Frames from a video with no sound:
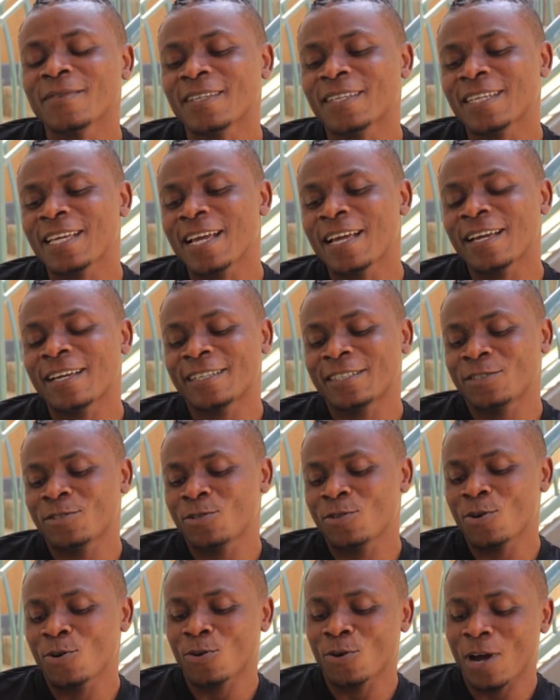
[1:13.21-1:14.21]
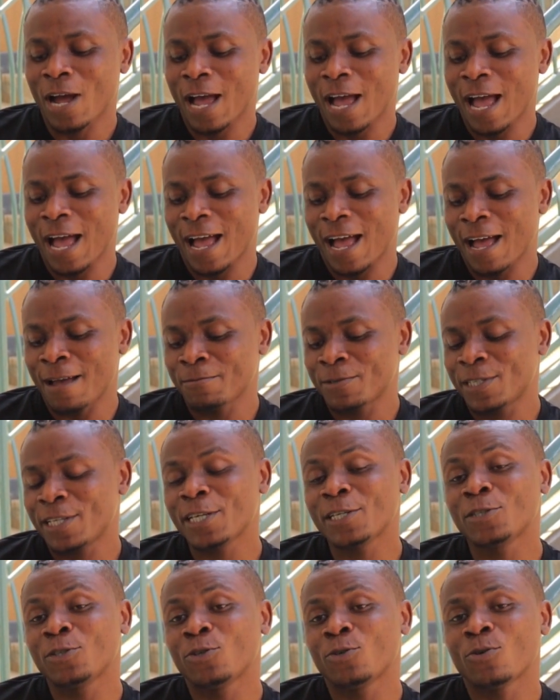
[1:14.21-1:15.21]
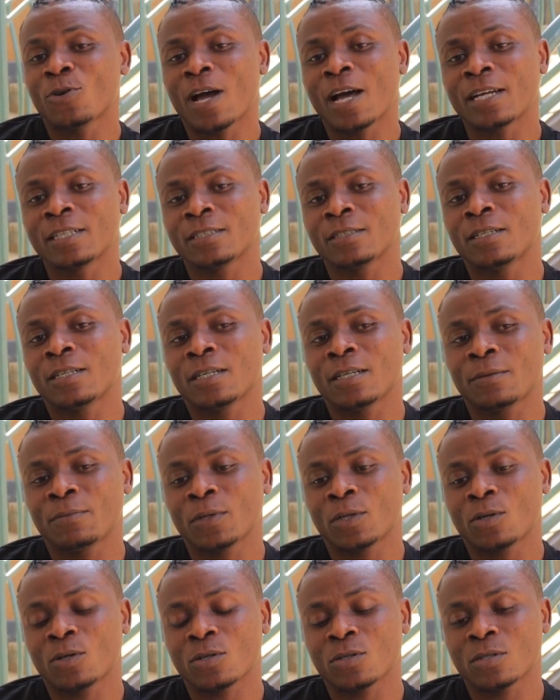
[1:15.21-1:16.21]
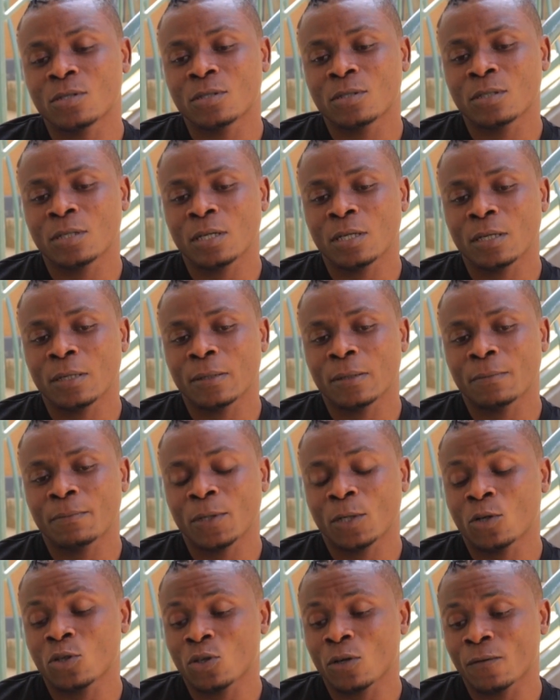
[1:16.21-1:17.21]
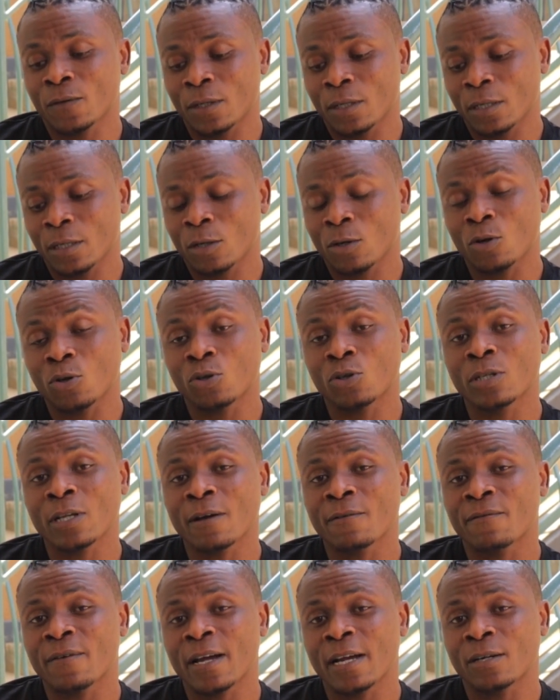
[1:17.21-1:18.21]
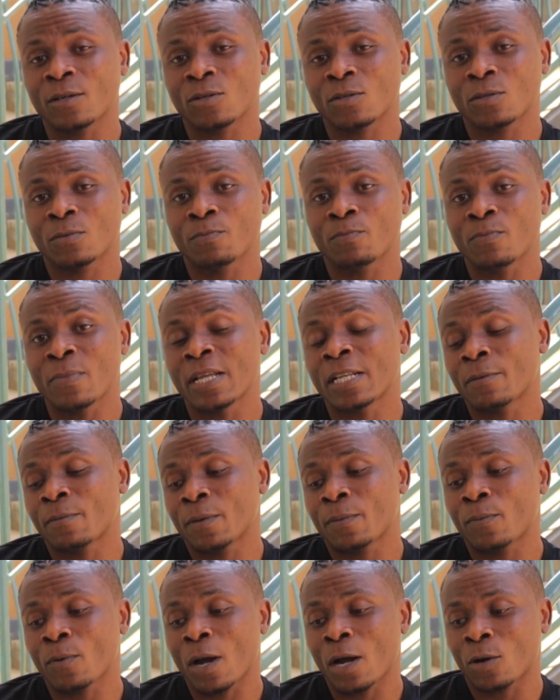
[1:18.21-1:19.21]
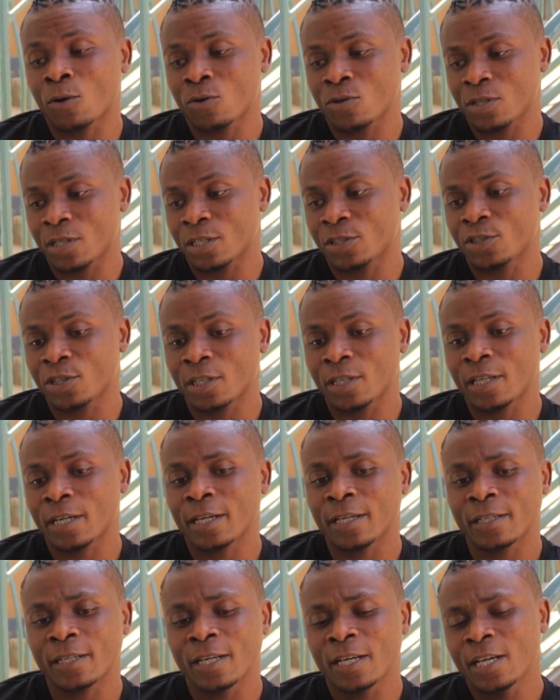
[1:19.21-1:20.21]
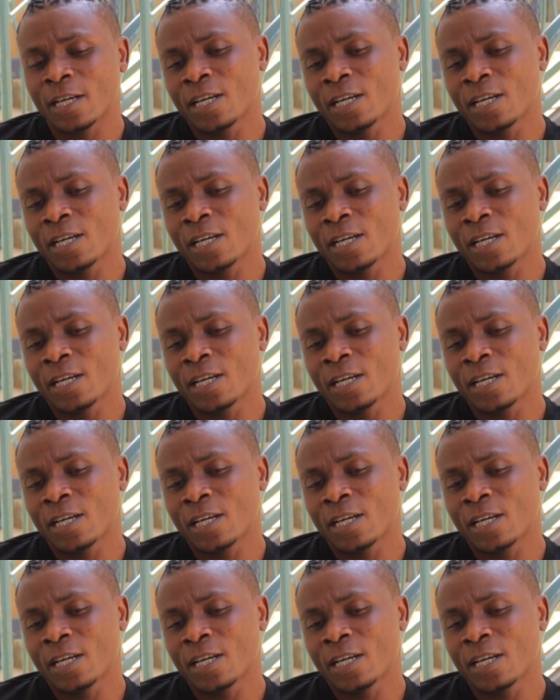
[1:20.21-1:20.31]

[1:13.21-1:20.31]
Yeah, you know, I, am still new, and uh, because uh, because of the coronavirus, many people are concentrated